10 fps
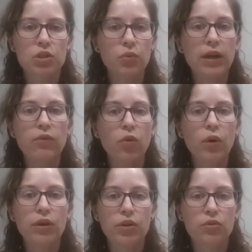whatever
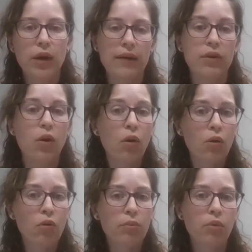oil you have at
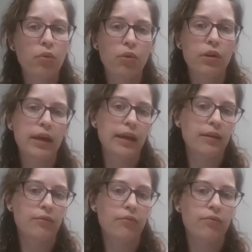home, or again,
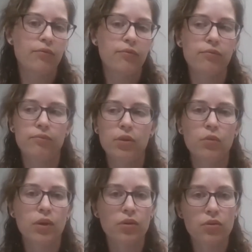if you
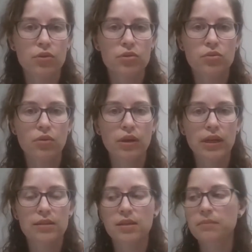want to go to the store and
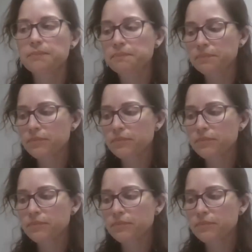get some.